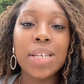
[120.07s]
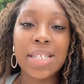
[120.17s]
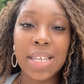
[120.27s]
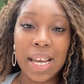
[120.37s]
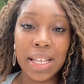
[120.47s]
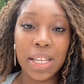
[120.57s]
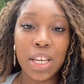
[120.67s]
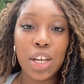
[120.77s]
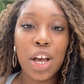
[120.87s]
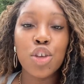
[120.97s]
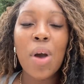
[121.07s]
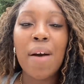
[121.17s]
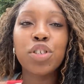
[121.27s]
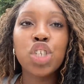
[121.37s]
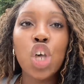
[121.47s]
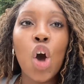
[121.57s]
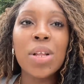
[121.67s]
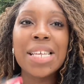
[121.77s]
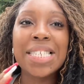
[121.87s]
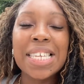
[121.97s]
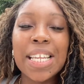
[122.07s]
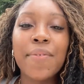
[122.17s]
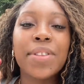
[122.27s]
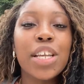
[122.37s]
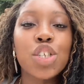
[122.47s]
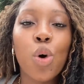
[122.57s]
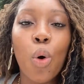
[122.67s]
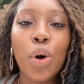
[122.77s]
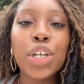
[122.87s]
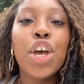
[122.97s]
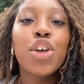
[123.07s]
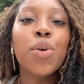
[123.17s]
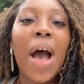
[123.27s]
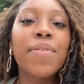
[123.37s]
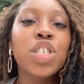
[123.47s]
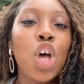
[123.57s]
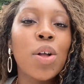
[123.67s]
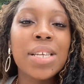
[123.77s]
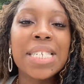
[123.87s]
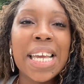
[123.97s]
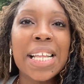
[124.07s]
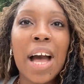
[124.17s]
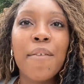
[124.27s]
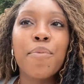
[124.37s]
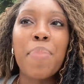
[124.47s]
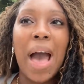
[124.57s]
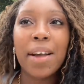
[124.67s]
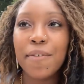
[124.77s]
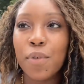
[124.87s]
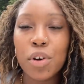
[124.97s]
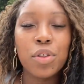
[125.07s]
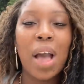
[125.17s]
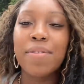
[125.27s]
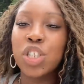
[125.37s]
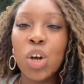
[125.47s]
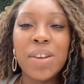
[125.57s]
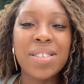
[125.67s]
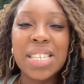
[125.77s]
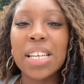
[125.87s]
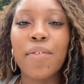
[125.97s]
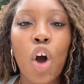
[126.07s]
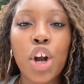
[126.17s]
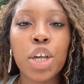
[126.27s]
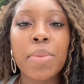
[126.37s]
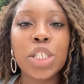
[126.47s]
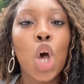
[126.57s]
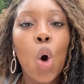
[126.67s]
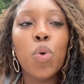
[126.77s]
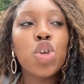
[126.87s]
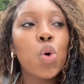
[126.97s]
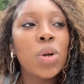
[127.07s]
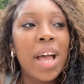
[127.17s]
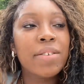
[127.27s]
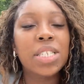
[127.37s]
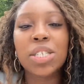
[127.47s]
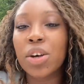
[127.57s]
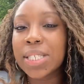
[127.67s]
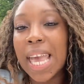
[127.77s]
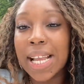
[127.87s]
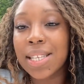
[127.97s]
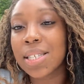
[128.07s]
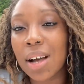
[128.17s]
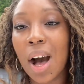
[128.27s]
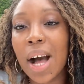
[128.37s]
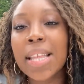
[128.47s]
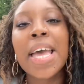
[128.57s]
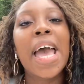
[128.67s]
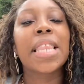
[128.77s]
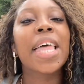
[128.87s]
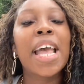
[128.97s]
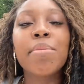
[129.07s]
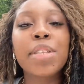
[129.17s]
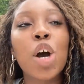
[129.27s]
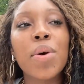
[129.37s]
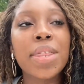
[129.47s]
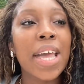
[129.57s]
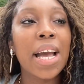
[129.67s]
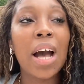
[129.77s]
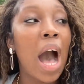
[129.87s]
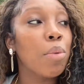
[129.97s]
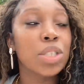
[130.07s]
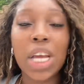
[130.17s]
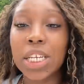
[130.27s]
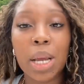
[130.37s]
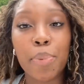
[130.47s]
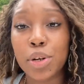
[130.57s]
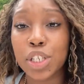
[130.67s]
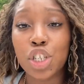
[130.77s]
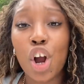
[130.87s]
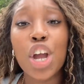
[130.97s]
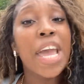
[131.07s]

seed. You have sowed a seed of discord. You have sowed a seed of back and forth. You have sowed a seed of arguments when you could have just taken it to God and let Him deal with it, and God will change that person's heart.